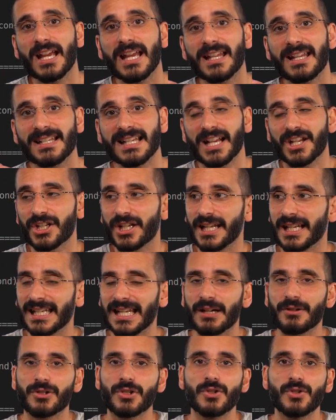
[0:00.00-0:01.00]
This actually
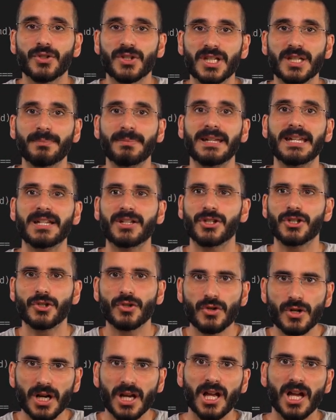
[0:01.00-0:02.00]
allows you to speak to your
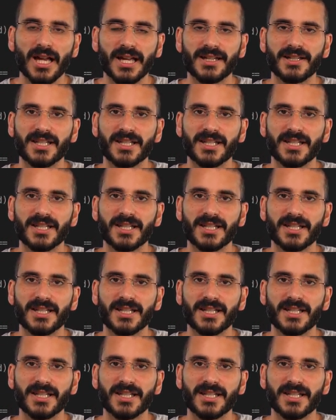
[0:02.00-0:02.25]
client,